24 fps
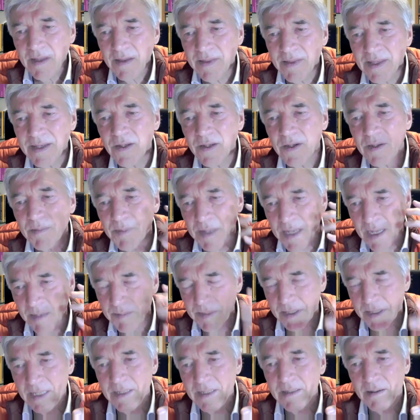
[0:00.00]
that you become
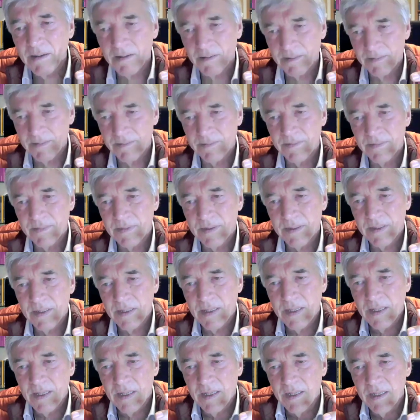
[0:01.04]
an adult.
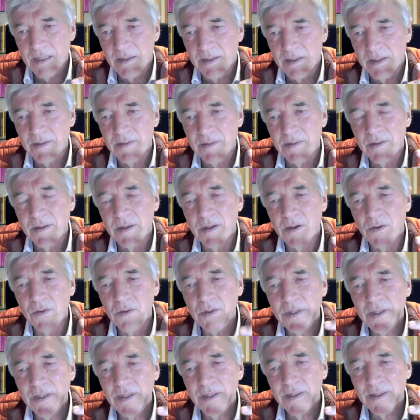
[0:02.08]
But
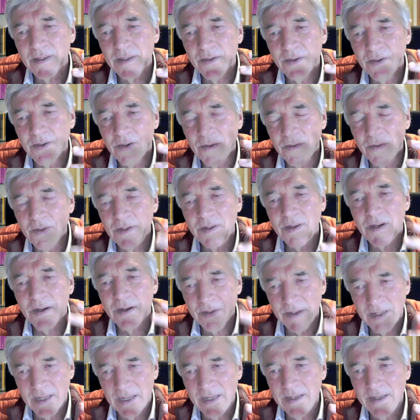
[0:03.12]
you only are
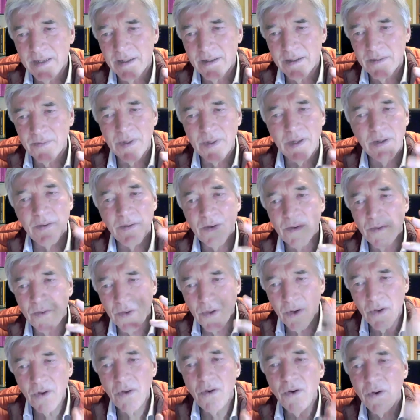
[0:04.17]
an adult really when
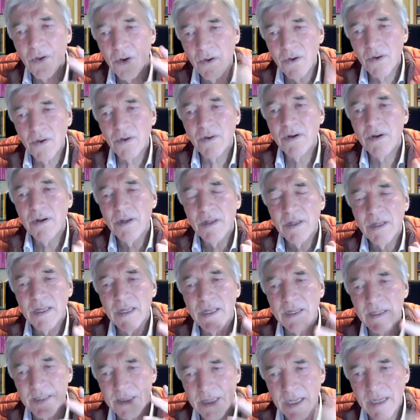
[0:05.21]
no longer
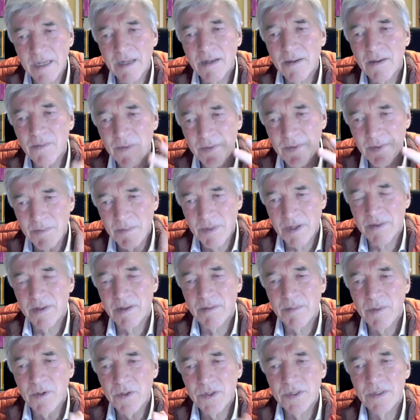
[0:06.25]
entangled with your mother,
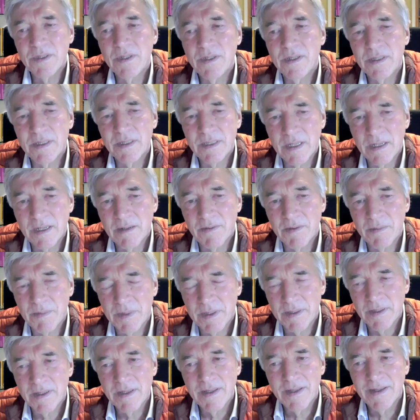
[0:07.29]
emotionally entangled with your
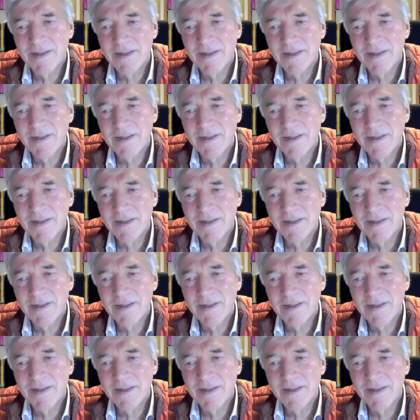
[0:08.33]
mother.